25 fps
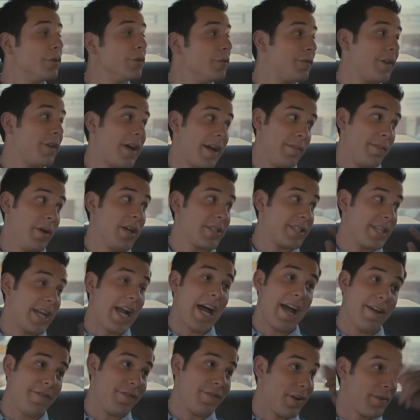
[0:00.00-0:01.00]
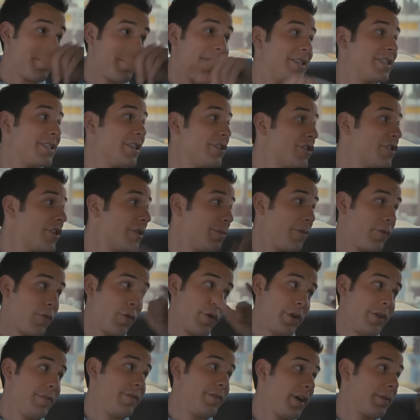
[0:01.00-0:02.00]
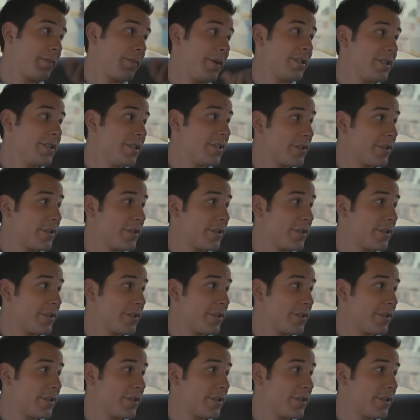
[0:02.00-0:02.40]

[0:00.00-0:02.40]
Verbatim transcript: you five bucks that I fuck my sister before you fuck my